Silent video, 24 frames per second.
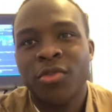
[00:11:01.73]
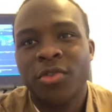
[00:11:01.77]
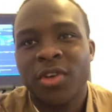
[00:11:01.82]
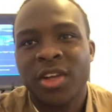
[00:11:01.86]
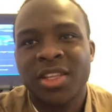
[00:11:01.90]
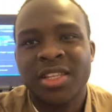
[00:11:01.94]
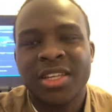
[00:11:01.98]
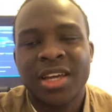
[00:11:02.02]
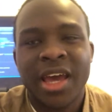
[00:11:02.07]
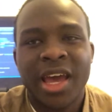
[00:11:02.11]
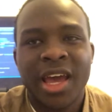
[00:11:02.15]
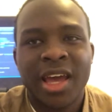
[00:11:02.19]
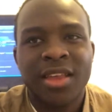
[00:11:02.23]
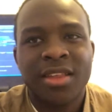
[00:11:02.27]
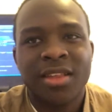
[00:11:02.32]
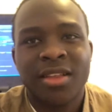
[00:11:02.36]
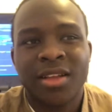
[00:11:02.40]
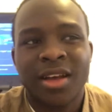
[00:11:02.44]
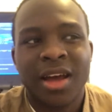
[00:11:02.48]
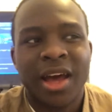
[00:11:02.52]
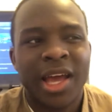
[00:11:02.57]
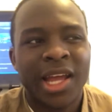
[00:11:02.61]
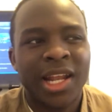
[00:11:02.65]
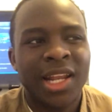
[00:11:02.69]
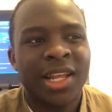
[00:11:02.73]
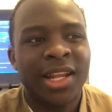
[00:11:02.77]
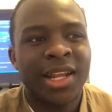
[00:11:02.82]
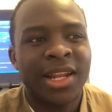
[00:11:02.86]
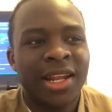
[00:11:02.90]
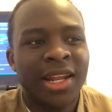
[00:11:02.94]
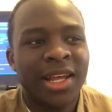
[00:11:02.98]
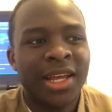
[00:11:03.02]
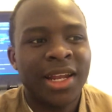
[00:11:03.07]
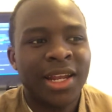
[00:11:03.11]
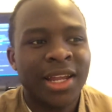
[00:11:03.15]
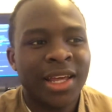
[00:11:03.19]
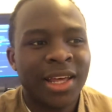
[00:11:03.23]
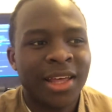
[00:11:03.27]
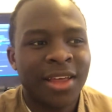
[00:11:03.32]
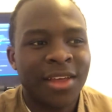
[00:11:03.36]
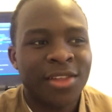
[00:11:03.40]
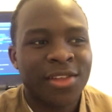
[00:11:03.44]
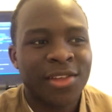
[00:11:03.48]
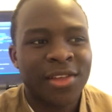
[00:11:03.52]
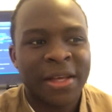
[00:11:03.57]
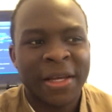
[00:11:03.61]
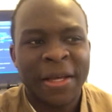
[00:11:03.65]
attacks in Kylie Linux.